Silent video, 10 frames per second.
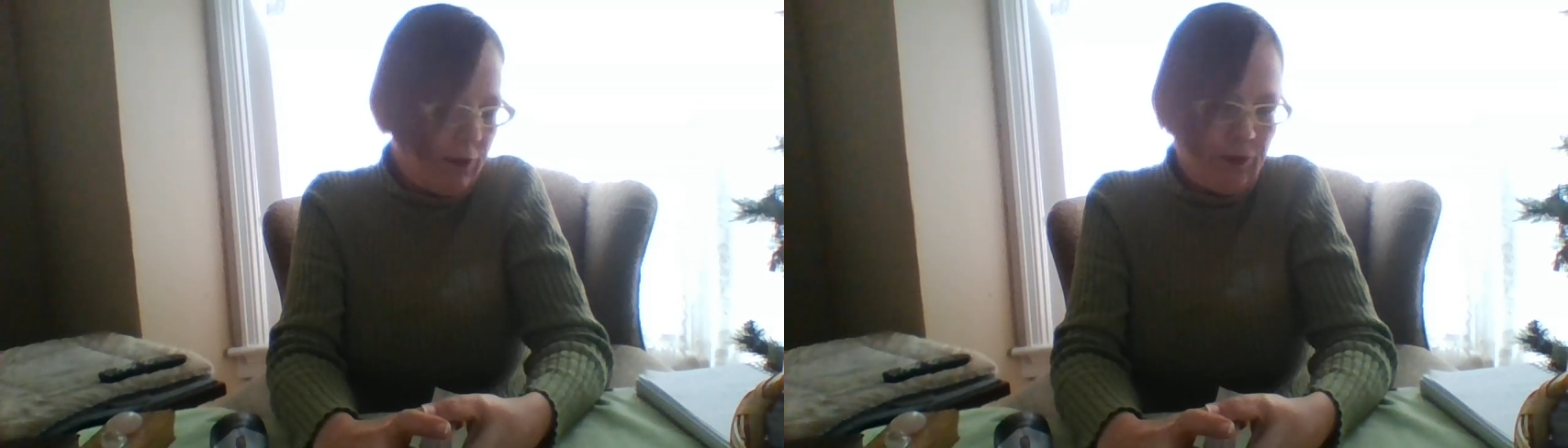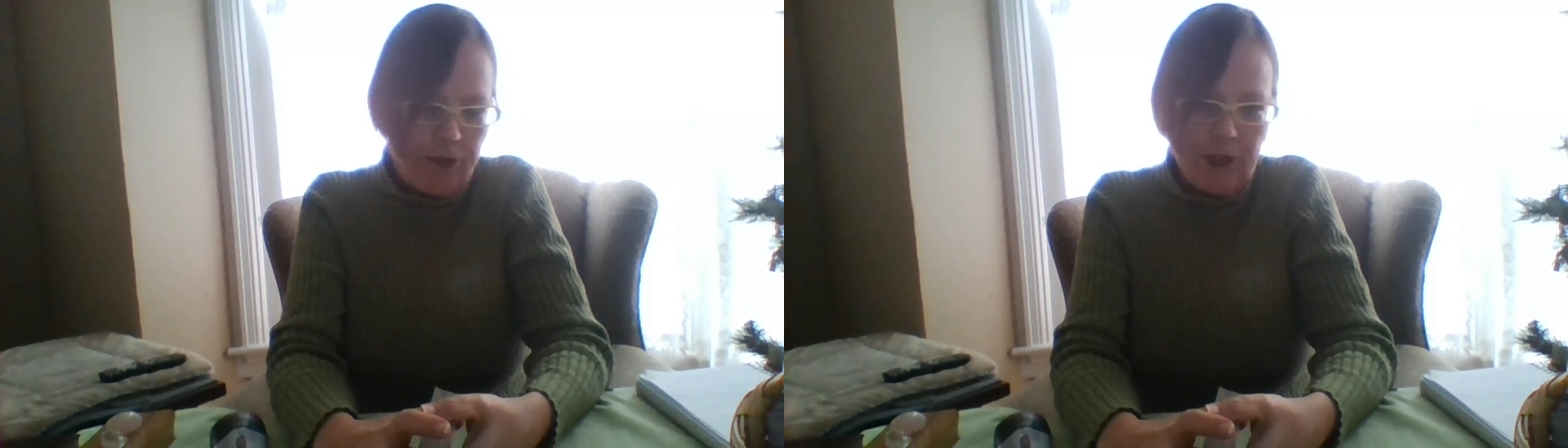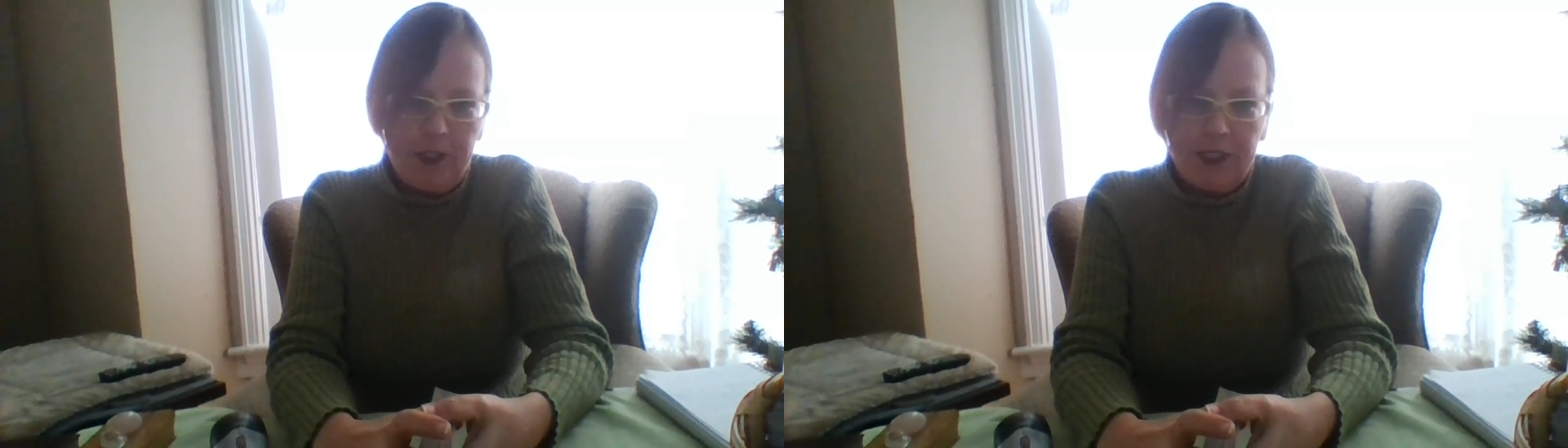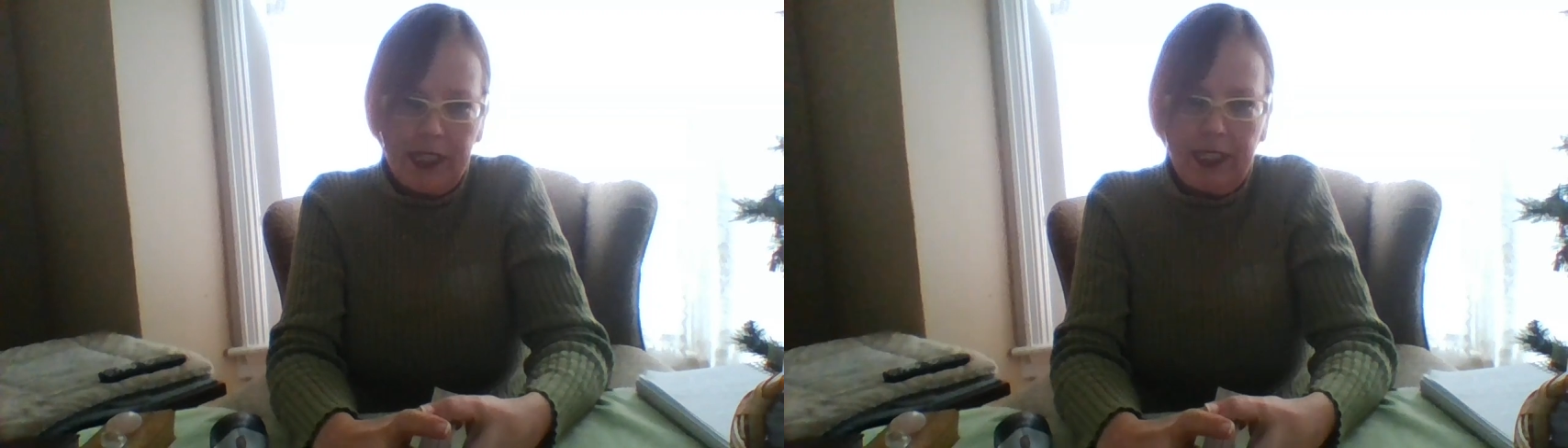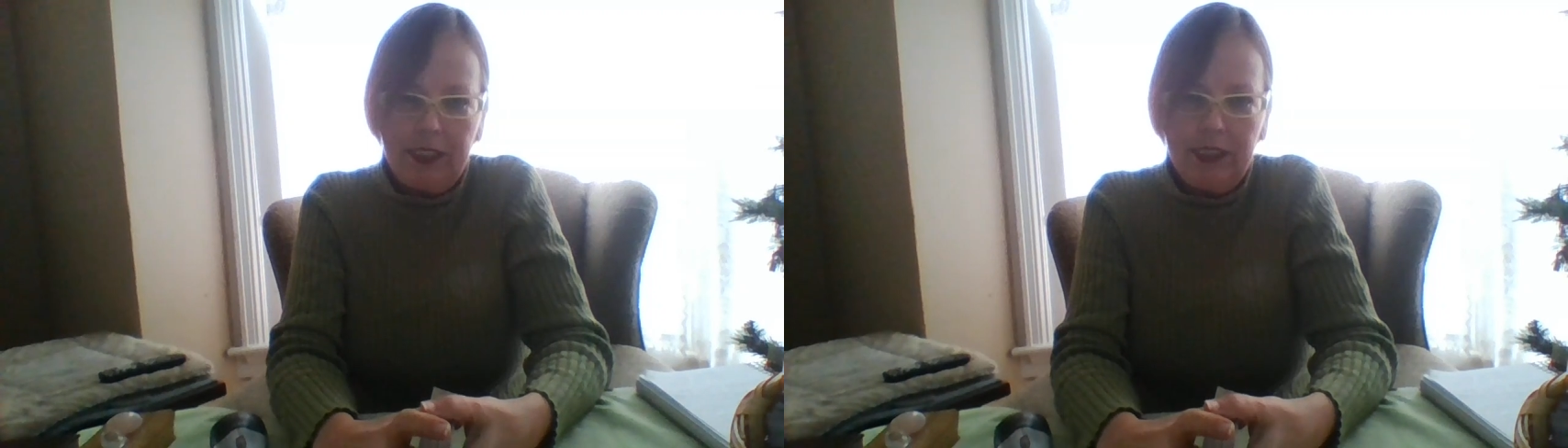first
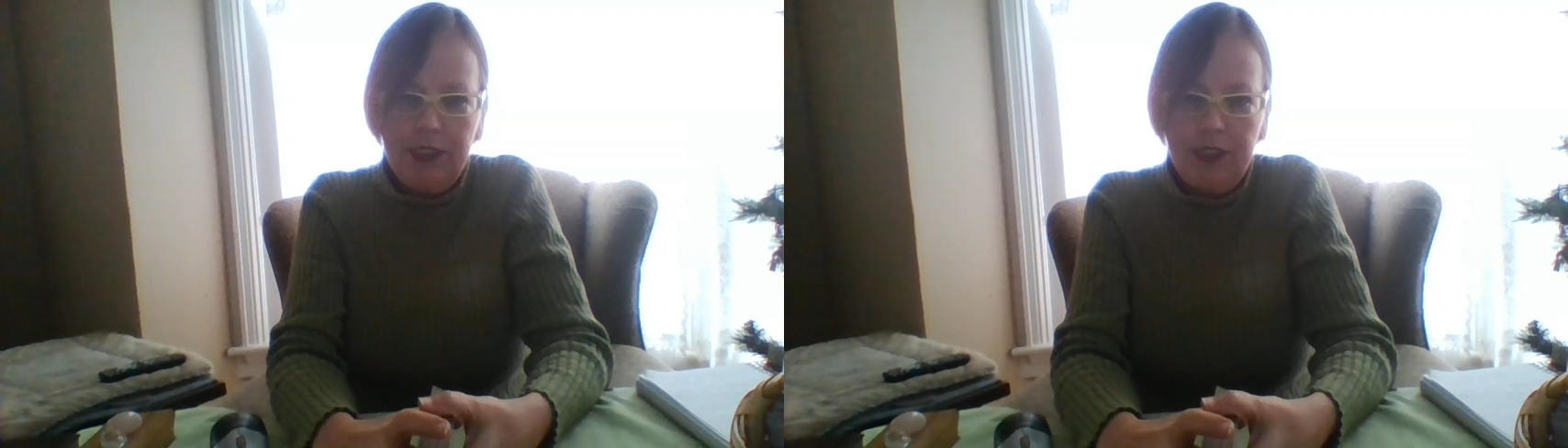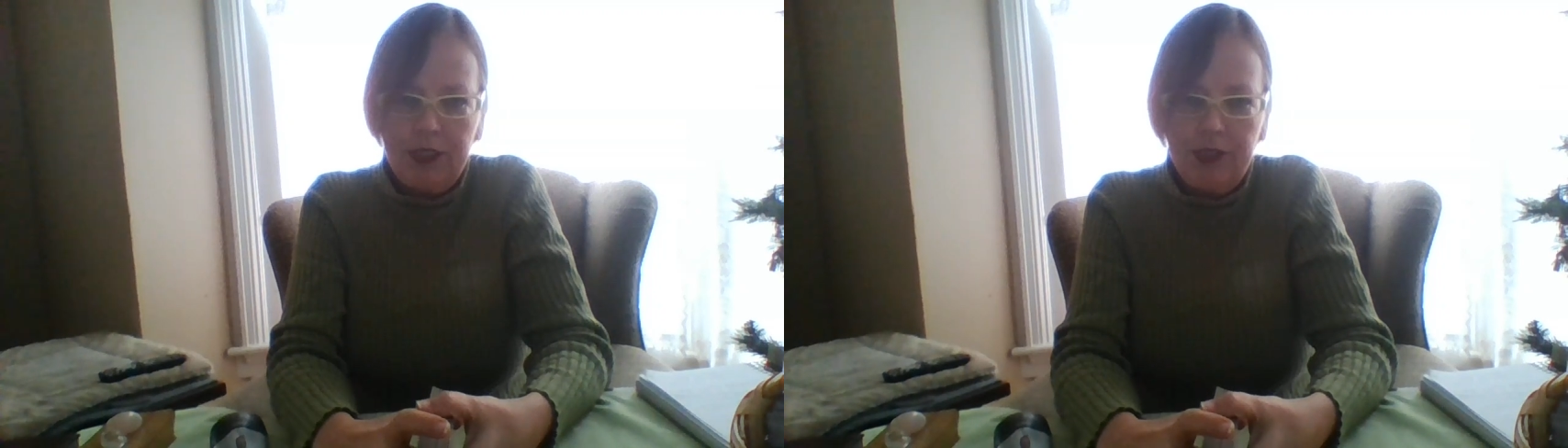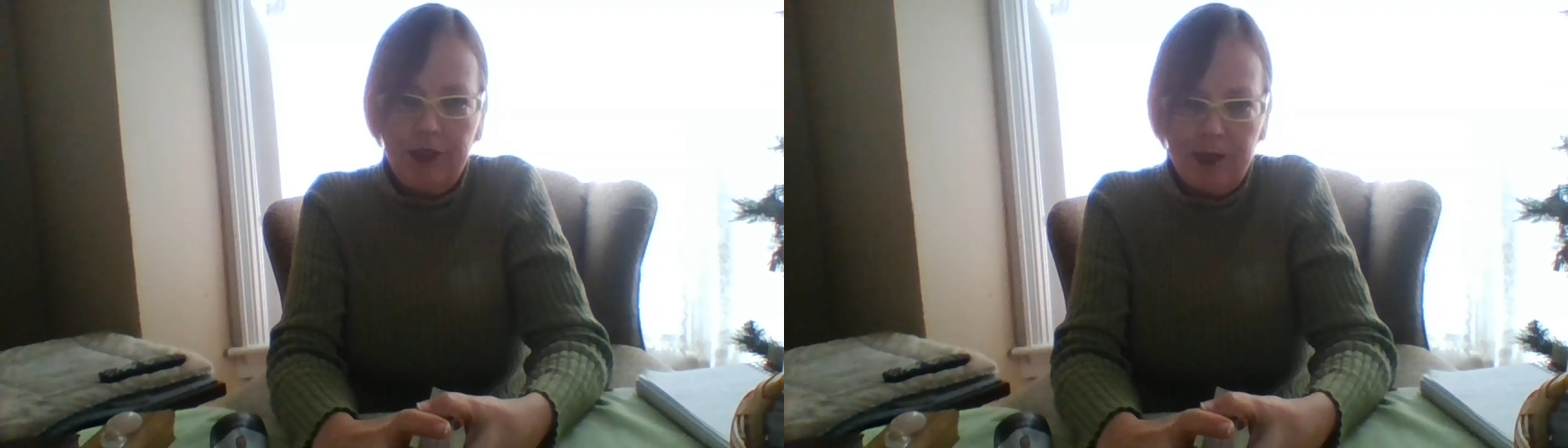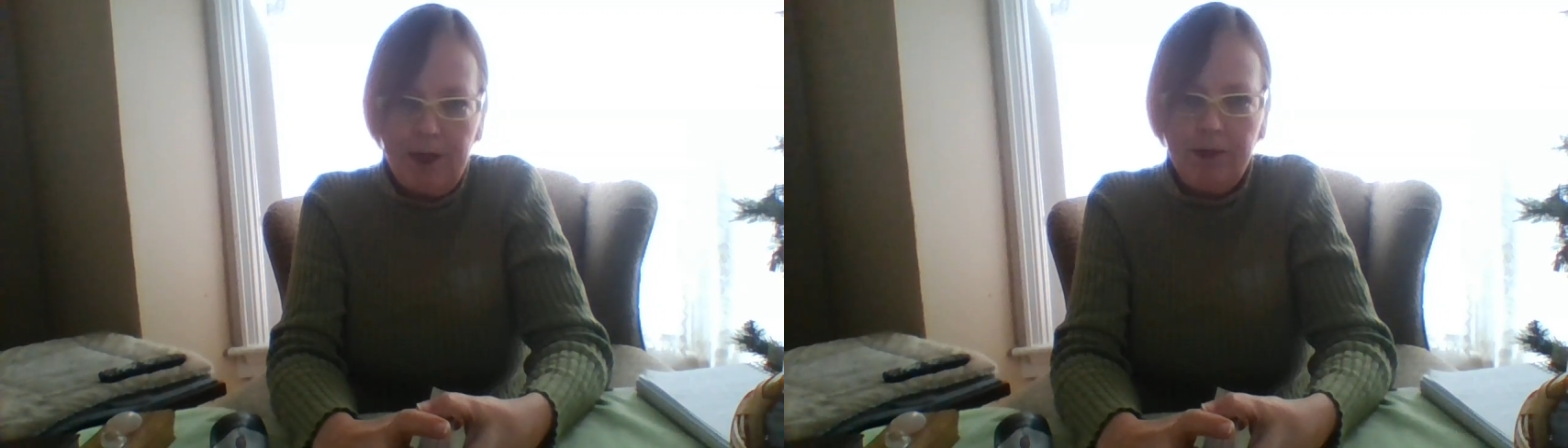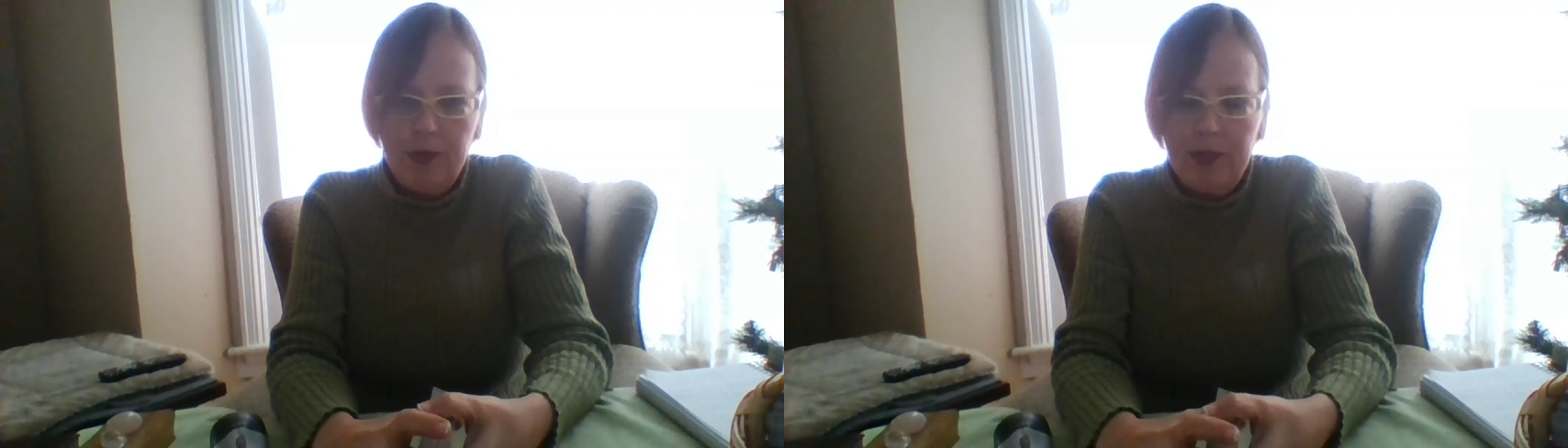at is
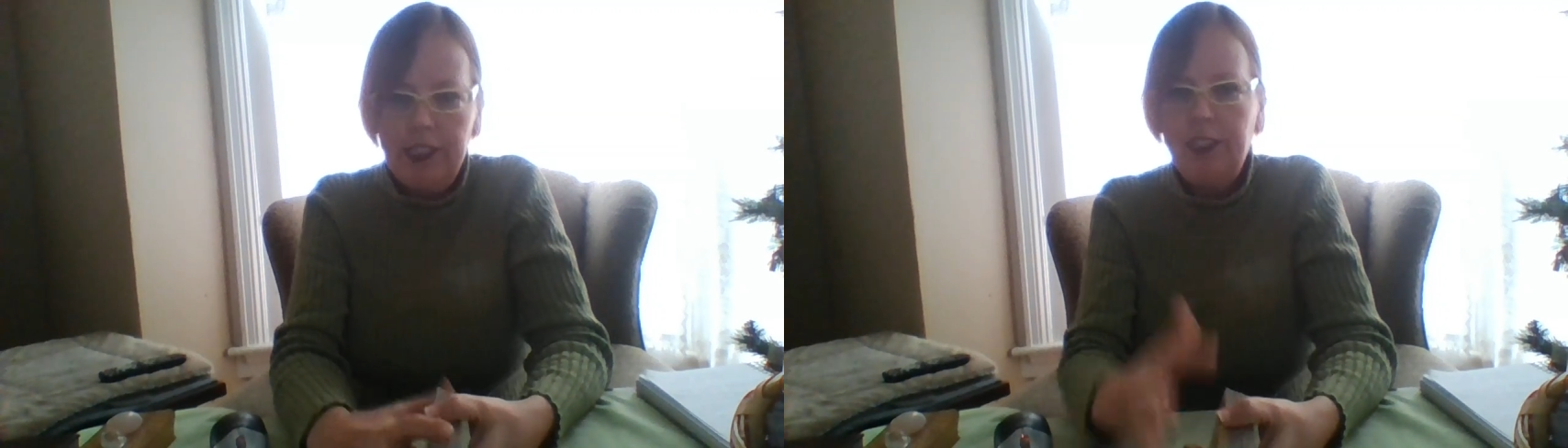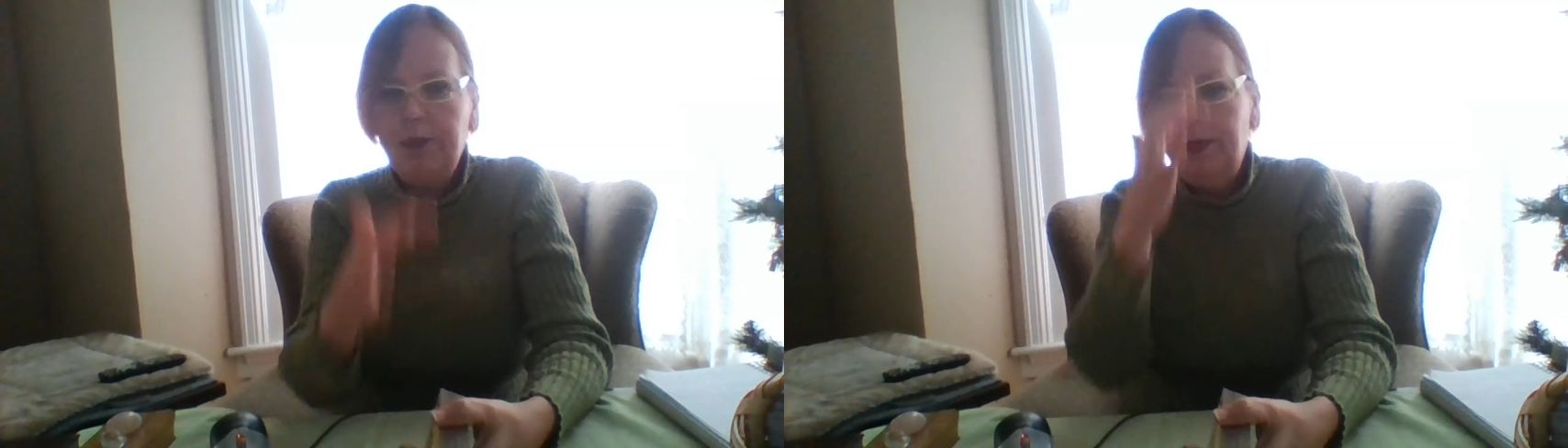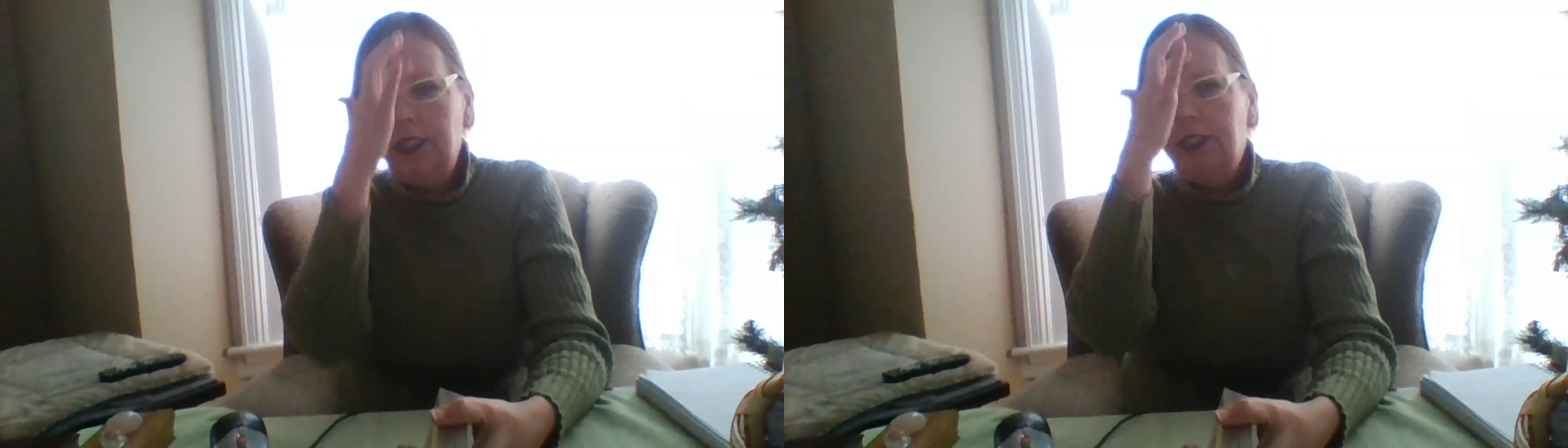Trump going to be